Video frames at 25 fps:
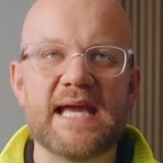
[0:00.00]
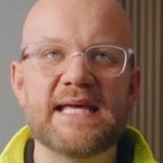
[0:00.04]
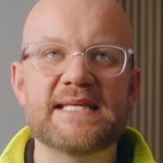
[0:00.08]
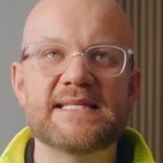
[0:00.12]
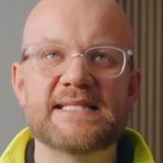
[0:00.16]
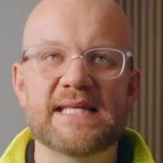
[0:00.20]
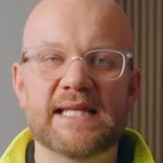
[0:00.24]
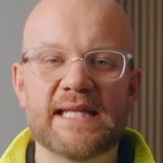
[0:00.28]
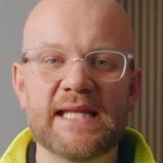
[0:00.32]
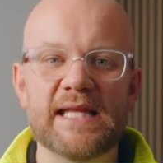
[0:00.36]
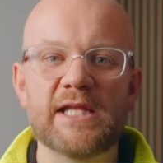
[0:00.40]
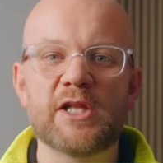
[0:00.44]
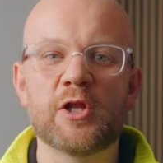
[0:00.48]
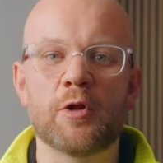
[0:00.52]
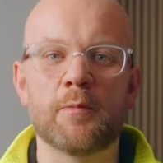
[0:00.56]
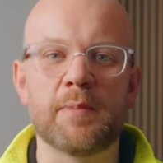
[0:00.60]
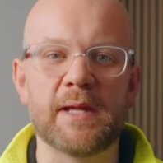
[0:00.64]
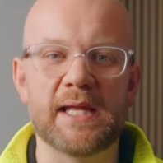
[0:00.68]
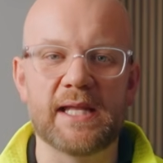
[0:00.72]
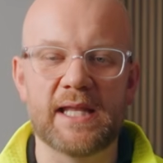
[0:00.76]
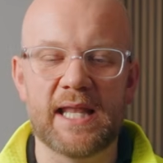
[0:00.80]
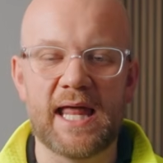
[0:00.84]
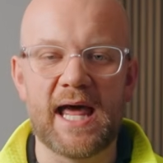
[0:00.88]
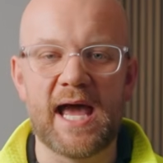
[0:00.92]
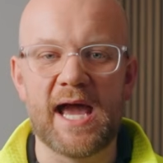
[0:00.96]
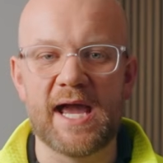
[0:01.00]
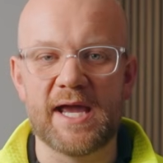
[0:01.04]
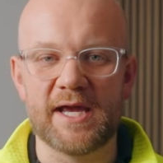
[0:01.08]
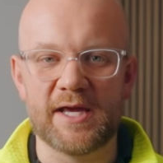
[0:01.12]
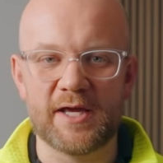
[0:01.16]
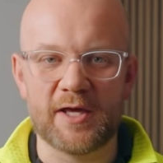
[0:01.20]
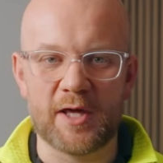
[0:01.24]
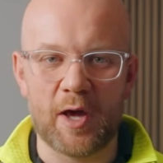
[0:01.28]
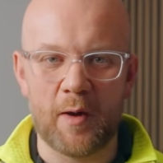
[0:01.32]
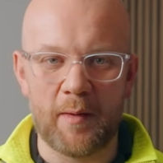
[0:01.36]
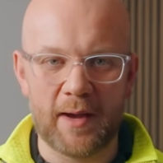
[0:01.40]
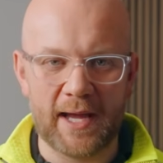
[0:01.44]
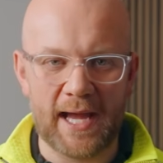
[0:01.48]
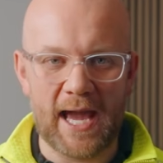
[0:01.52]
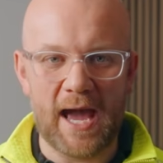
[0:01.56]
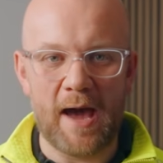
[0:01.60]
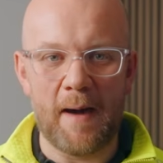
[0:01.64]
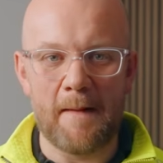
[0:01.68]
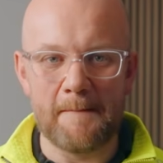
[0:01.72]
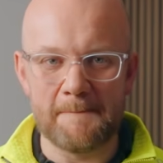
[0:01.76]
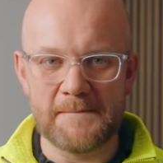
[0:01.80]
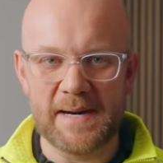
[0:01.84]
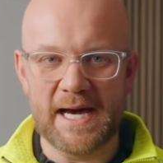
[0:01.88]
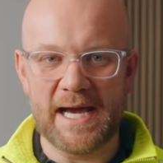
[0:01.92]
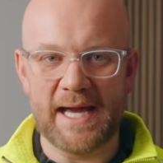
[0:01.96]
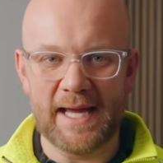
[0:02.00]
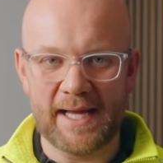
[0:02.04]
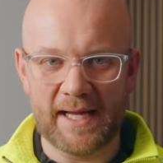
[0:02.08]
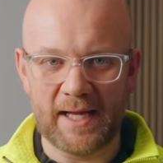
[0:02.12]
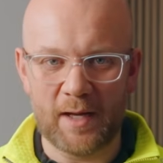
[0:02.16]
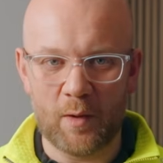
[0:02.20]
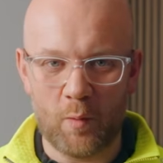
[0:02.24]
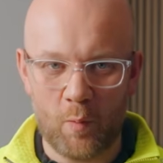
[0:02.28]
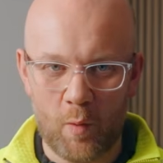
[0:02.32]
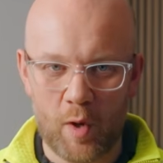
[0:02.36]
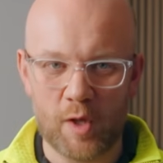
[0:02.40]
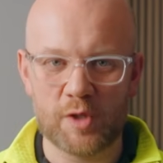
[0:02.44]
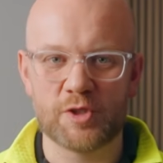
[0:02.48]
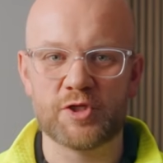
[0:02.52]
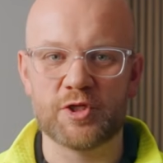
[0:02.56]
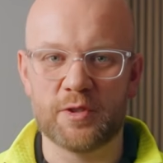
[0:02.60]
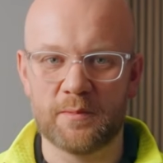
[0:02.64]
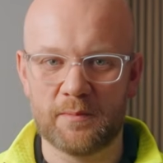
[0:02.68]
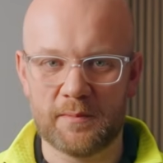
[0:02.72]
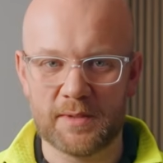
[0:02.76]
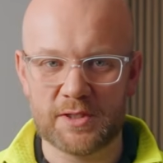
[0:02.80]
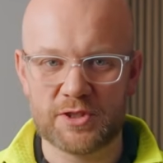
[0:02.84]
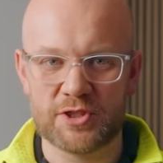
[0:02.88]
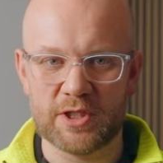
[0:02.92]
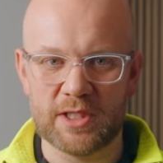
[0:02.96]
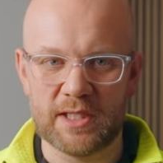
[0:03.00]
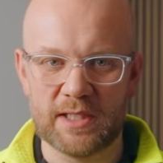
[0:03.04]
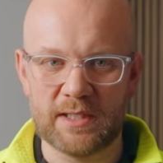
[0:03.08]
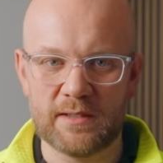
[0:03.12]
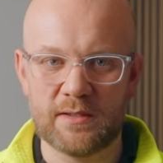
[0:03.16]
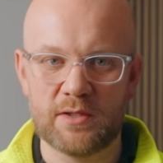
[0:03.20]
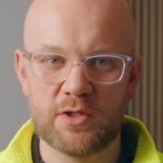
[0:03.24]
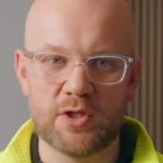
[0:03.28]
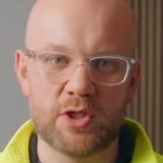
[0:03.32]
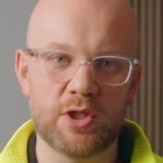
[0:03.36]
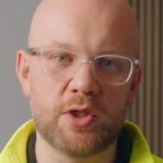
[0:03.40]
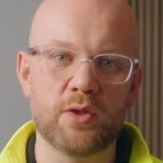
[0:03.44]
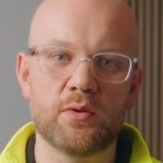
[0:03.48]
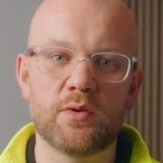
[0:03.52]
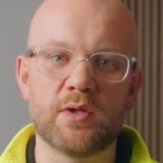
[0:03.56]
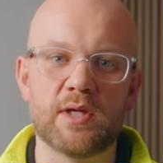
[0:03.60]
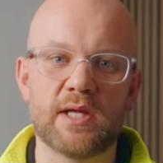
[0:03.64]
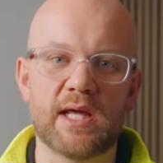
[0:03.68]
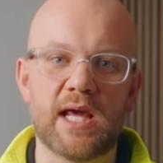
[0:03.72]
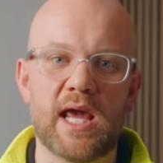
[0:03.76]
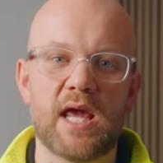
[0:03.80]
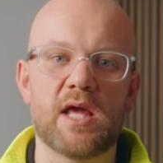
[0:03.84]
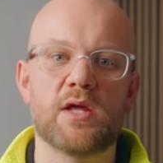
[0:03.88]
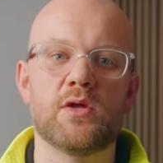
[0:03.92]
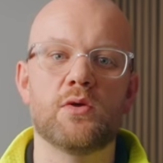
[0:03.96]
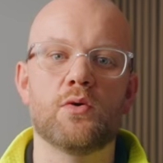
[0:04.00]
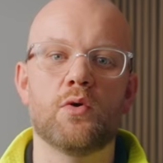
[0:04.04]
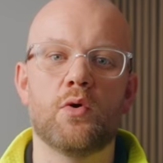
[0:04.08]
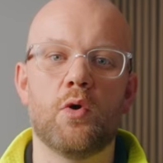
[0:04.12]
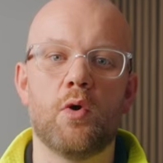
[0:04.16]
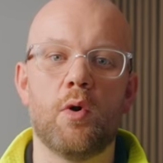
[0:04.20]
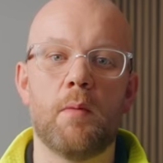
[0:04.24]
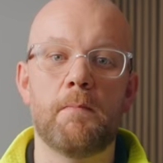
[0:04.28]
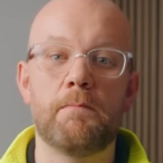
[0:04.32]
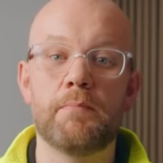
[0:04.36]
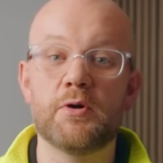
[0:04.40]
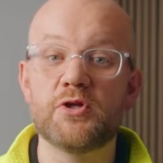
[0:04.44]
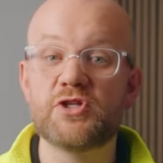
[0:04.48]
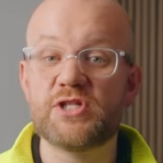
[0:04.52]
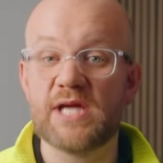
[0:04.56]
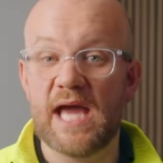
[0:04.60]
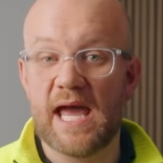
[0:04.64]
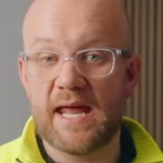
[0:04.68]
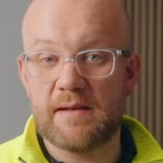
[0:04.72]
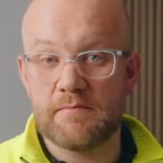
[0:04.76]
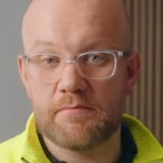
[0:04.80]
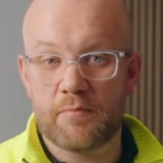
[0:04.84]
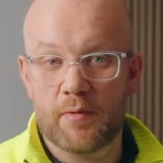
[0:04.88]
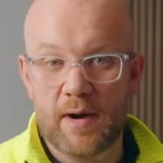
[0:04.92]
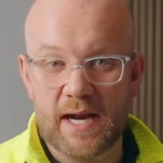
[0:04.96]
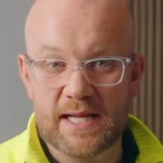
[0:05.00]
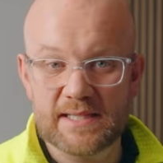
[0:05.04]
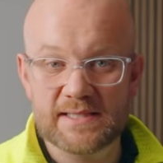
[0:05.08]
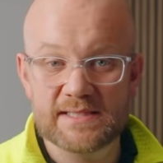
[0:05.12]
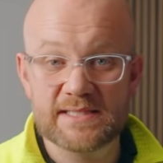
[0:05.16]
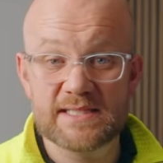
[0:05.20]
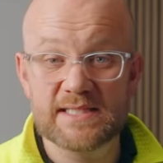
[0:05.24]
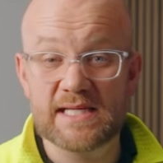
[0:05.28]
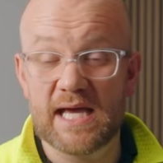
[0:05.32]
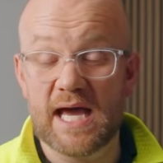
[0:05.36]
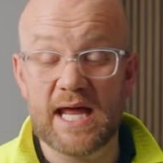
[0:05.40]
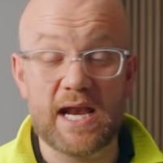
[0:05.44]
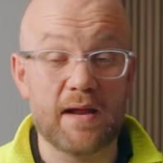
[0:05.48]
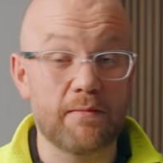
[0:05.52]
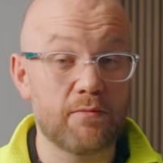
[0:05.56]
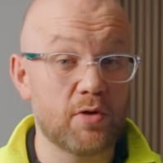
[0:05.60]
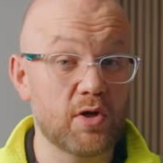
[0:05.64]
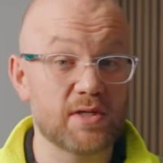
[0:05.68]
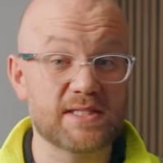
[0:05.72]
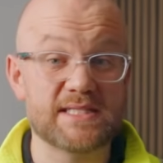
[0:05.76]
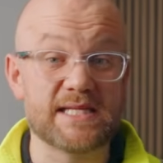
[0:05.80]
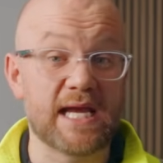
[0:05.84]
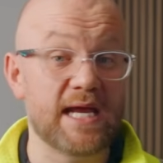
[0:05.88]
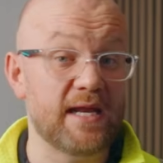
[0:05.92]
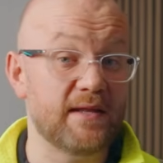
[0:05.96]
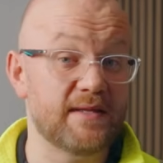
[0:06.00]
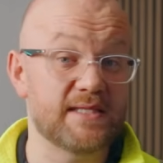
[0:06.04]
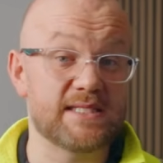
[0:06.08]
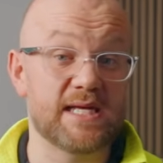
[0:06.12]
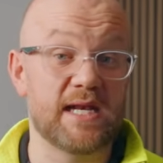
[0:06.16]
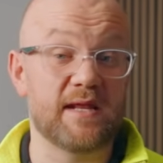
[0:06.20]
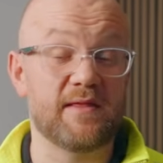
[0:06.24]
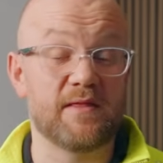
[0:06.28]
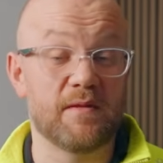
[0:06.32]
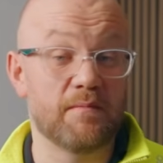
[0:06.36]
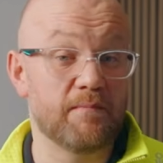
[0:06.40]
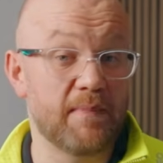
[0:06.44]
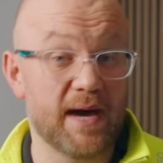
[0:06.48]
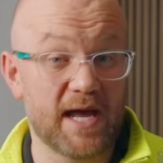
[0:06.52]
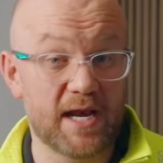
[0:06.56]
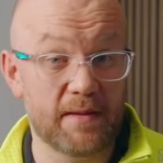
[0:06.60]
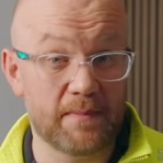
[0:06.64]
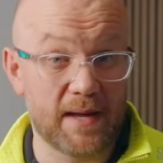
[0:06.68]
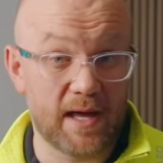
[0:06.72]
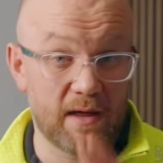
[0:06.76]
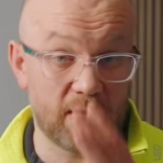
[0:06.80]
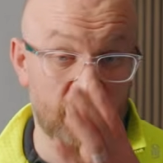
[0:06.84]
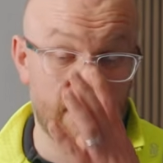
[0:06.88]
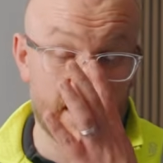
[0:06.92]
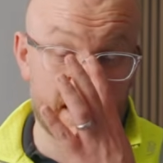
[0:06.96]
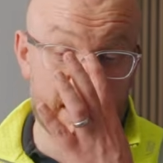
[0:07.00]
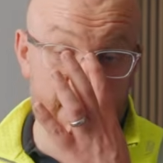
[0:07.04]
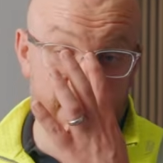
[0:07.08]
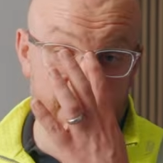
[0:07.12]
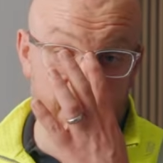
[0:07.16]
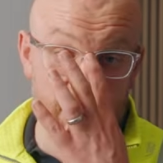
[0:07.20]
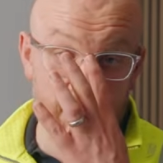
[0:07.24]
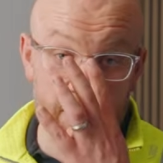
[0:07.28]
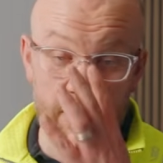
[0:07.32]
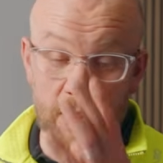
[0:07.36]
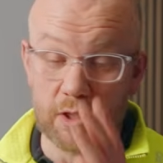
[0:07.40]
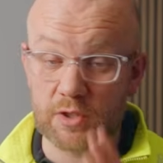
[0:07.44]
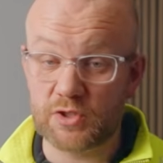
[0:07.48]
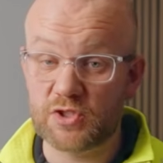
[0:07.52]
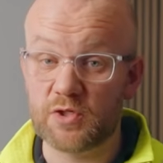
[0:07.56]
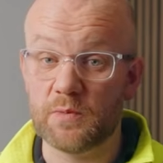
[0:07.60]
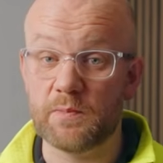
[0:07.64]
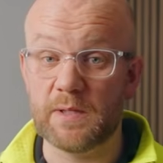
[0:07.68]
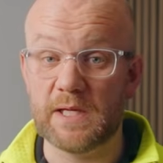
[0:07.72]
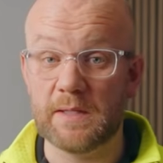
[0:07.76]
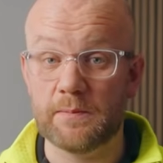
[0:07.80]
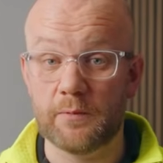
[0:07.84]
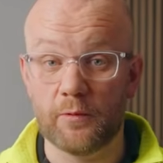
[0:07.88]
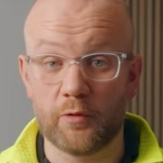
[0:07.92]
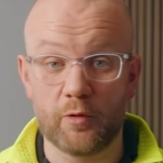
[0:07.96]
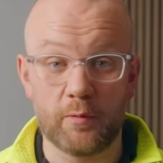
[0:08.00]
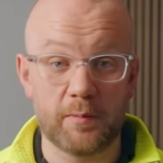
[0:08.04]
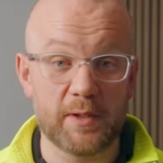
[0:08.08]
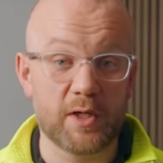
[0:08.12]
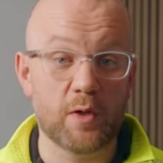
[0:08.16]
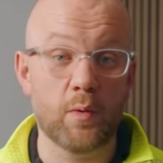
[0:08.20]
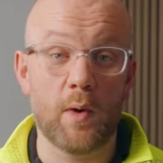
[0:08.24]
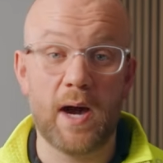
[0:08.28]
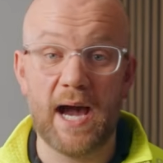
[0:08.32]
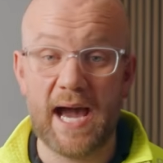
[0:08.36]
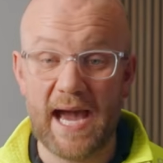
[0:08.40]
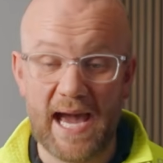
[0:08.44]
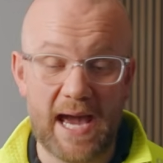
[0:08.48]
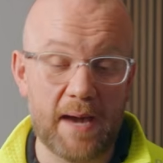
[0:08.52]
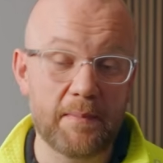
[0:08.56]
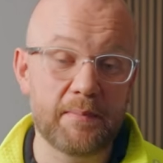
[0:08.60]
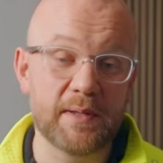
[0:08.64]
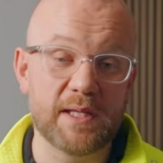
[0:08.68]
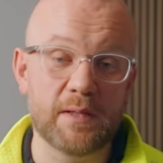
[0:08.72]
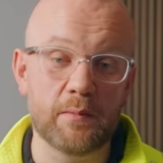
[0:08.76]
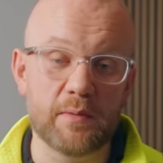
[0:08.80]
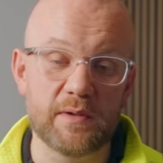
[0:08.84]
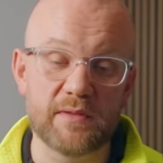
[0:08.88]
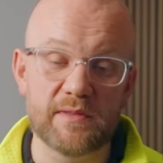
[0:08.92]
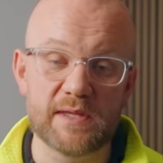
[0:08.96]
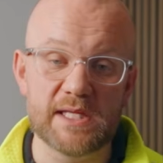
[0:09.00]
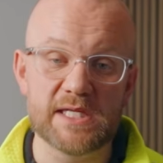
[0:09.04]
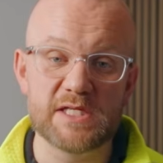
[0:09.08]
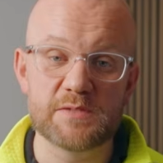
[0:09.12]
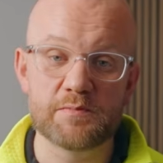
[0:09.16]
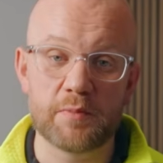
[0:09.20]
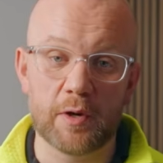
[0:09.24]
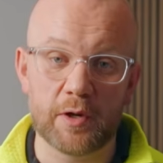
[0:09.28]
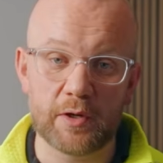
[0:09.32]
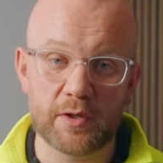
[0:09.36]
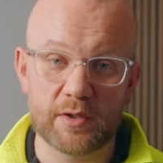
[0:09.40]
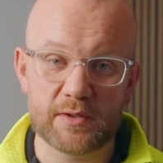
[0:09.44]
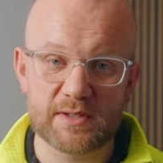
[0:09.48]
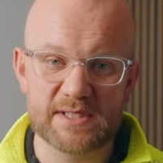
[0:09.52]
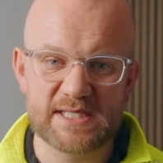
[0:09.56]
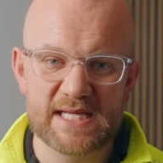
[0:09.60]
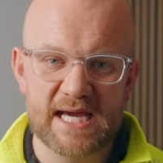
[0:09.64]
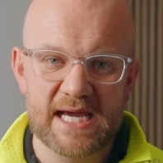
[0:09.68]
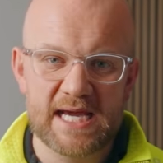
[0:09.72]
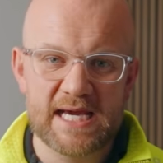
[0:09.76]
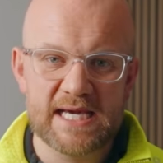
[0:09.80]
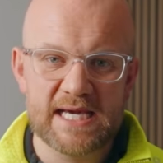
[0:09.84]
It's a little bit like going out and buying a washing machine. You can get your budget end brands, and I'm not saying there's anything bad about these. There'll be lots of people that'll be quite happy with these products.